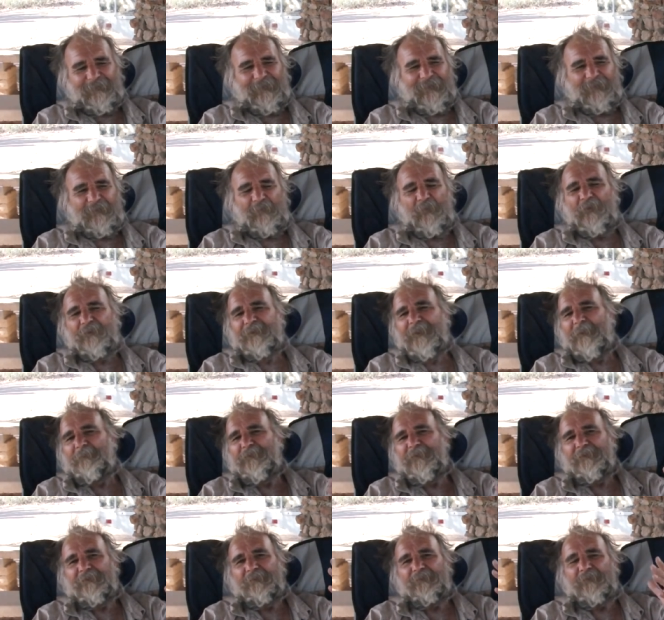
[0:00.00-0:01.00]
And it worked
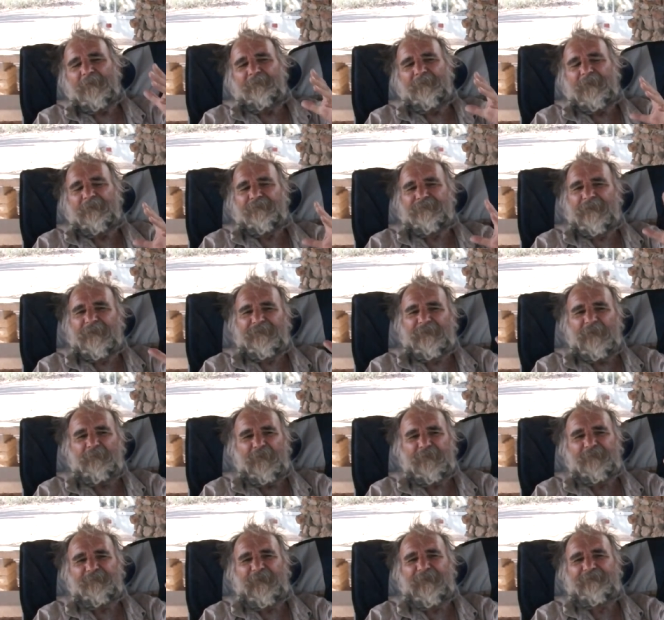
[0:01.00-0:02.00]
out beautiful because that time
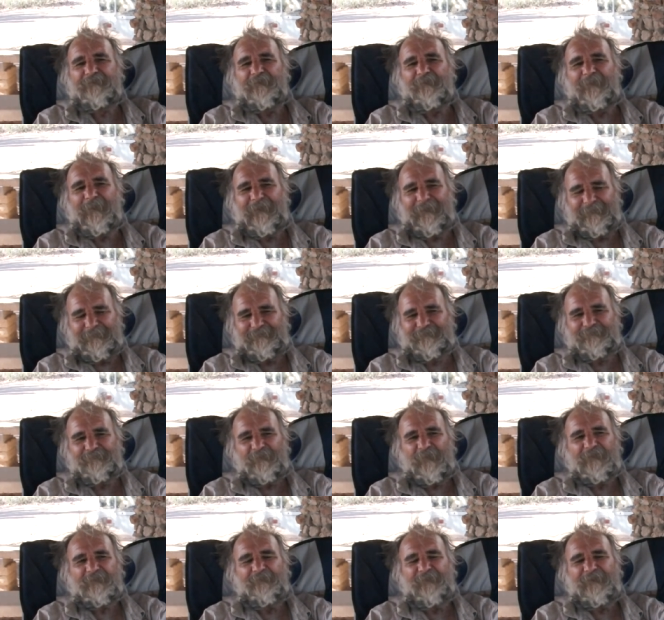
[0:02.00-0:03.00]
was meant to be,
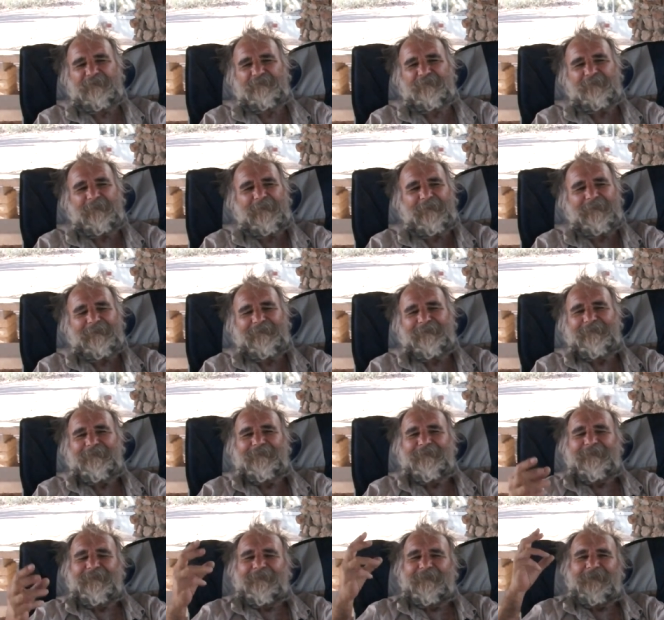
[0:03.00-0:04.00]
was meant to be.
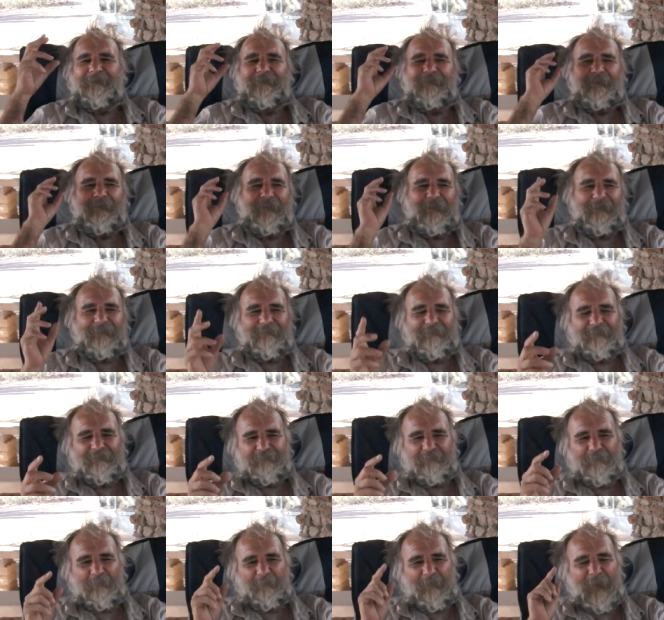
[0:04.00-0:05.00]
And
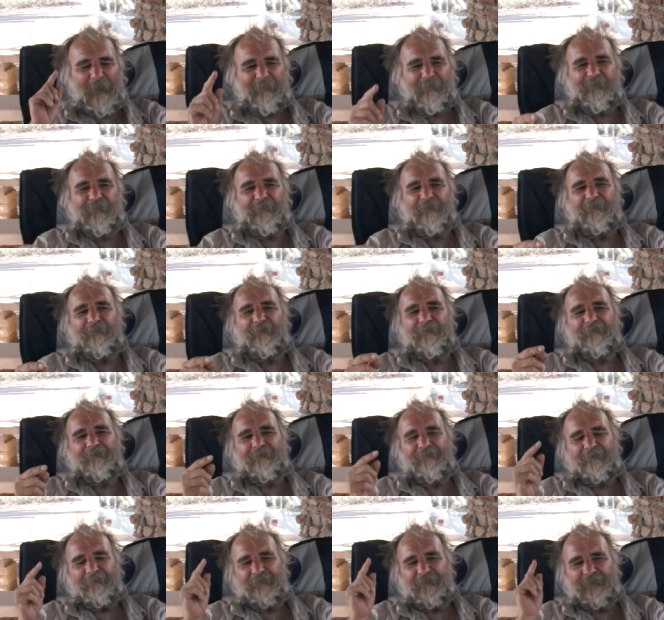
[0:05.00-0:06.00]
so Bob
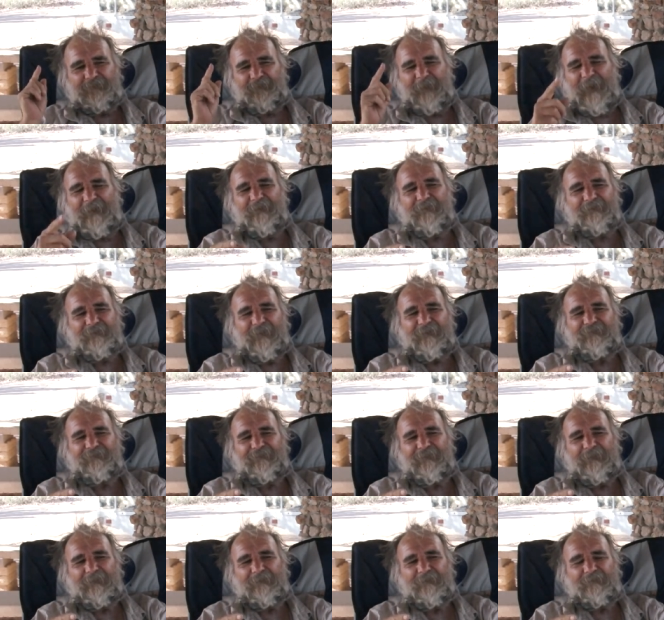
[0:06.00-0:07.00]
Schultz, his partner Jay
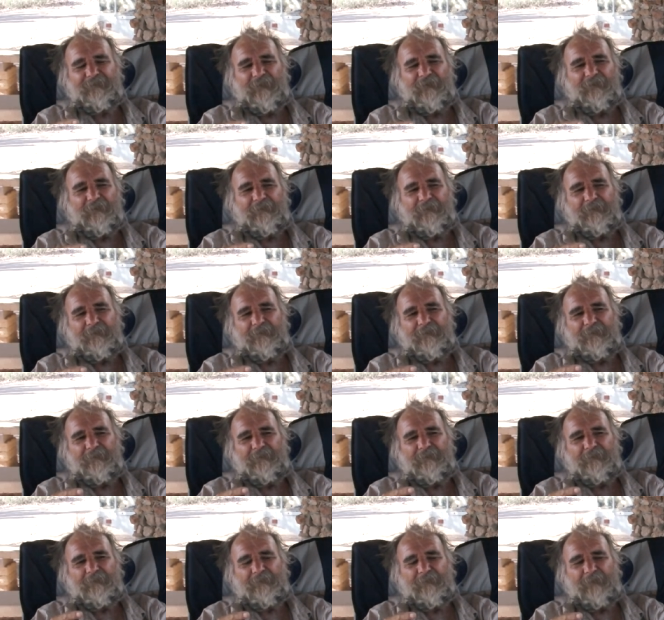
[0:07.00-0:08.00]
Singler, uh,
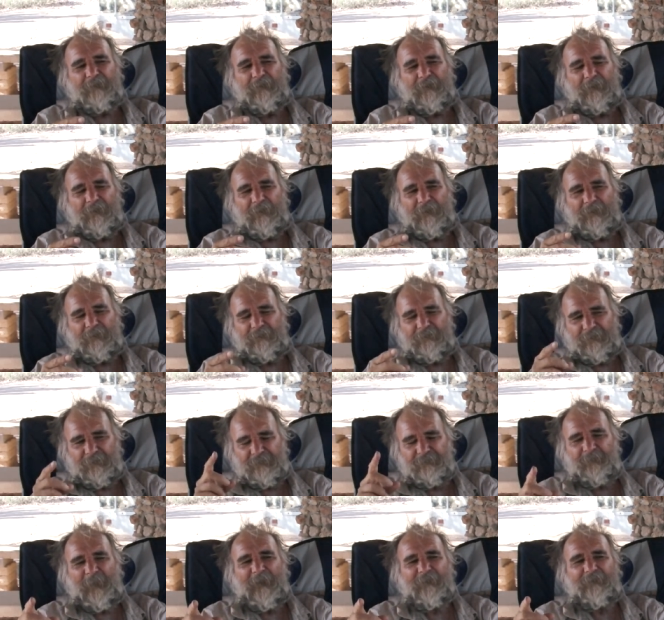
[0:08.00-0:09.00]
Uh,
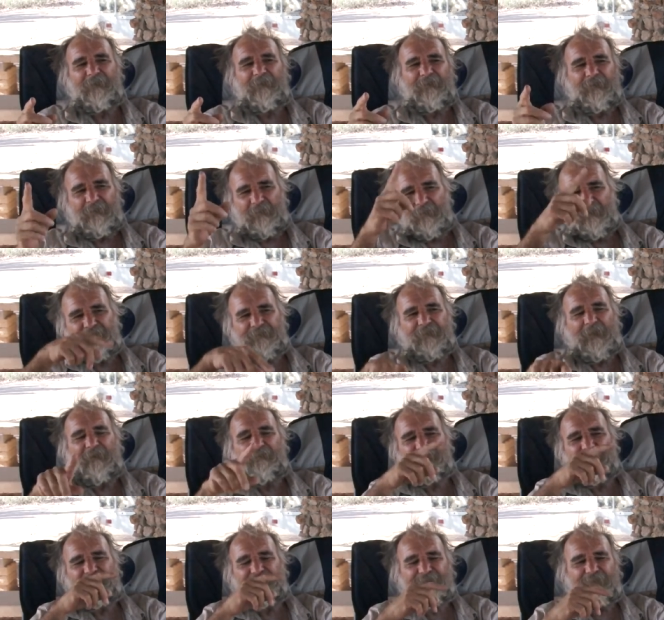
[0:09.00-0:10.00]
his partner in the ghost
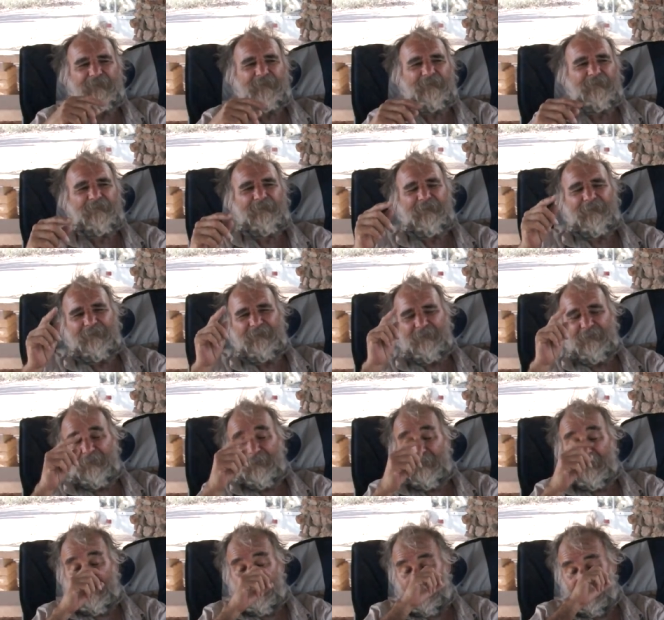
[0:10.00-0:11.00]
town, Jay Singler, and,
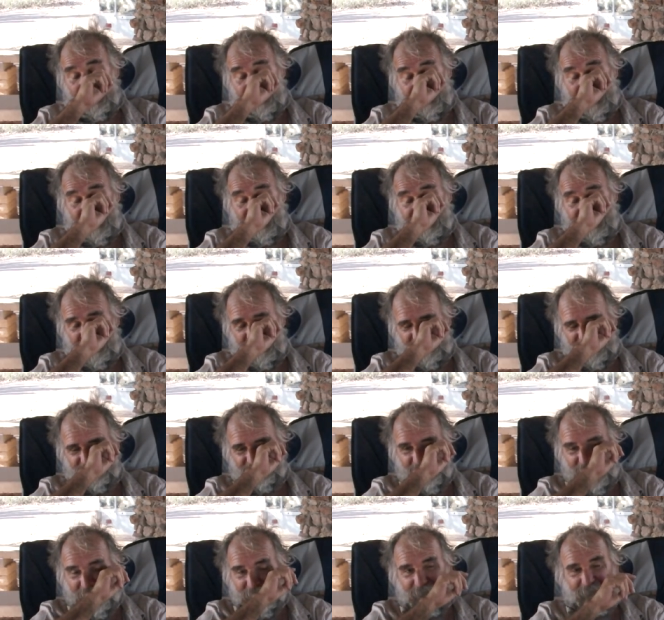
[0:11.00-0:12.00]
uh, and Jay Singler's
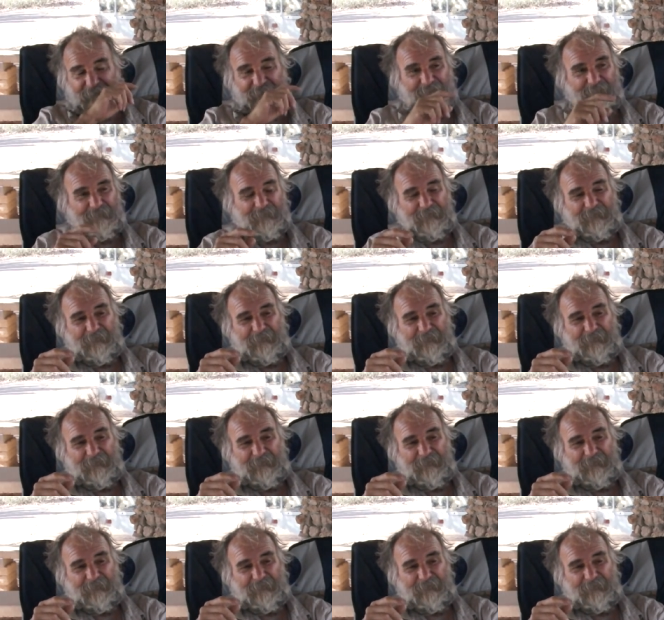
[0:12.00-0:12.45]
father,